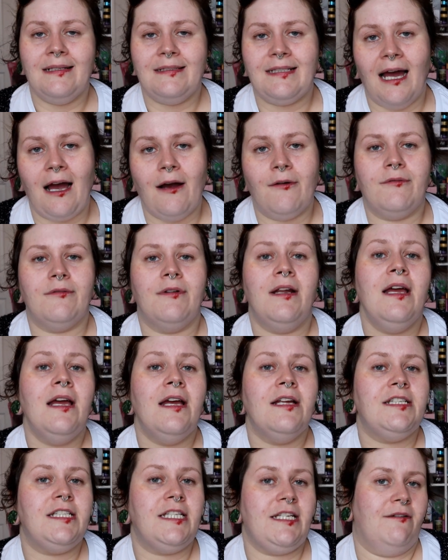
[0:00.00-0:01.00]
down
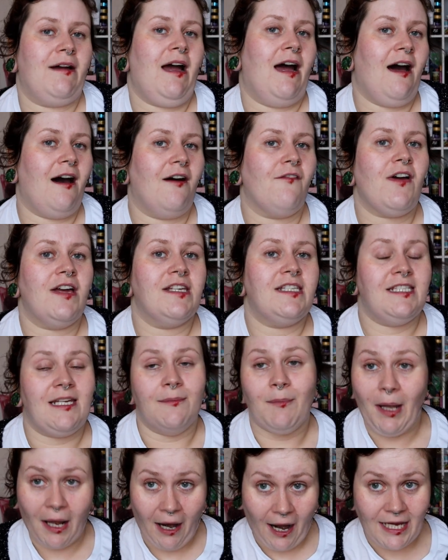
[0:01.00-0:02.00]
to have a
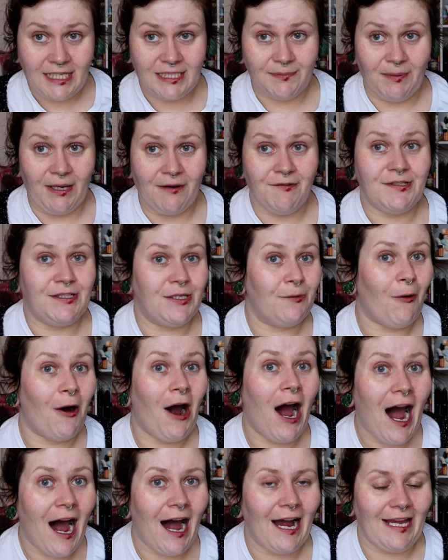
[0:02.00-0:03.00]
similar experience to
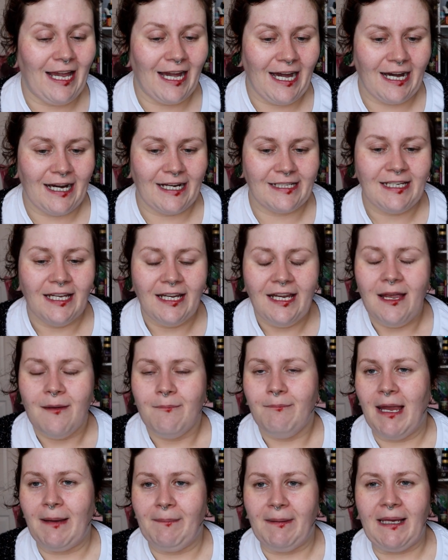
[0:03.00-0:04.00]
what I had.
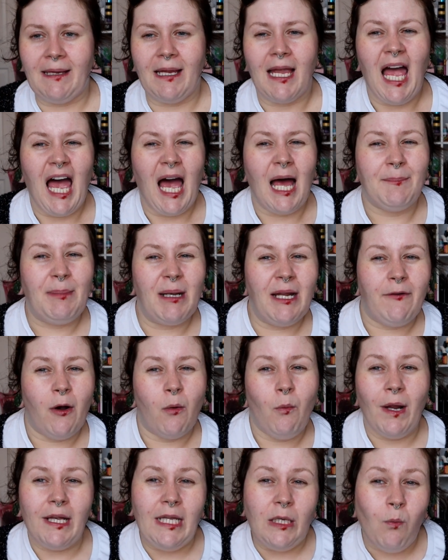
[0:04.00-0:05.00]
Maybe a bit of a
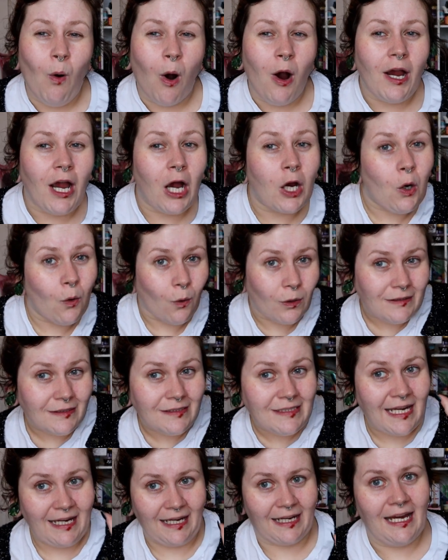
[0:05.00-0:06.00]
Willy Wonka golden
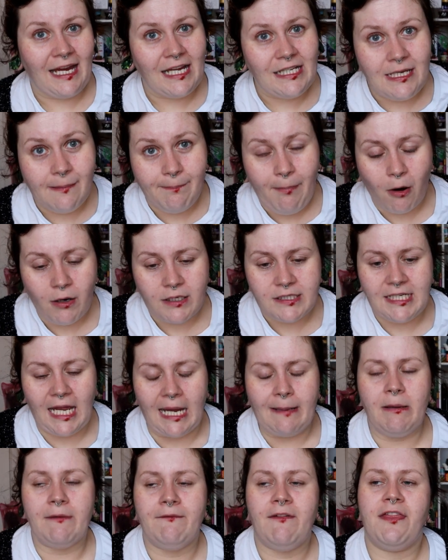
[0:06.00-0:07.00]
ticket in your box
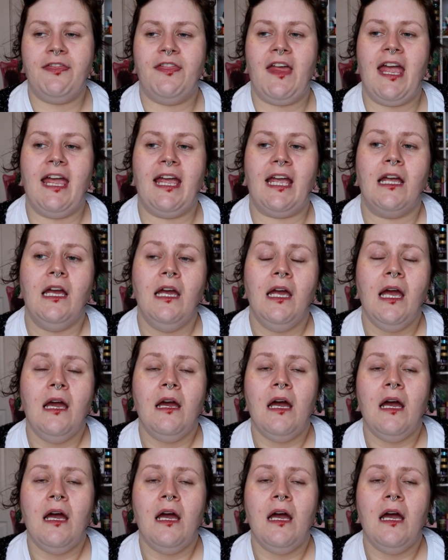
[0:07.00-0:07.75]
type of a thing.